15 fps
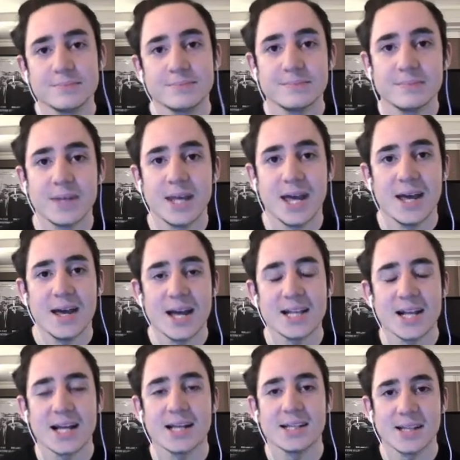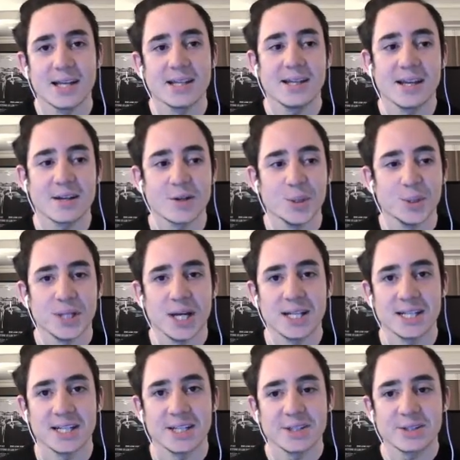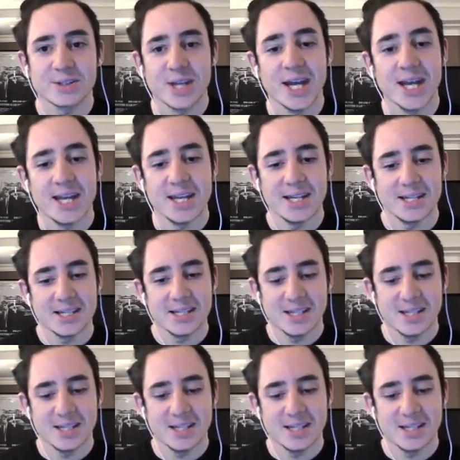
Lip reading: Yeah. I agree with that. I think they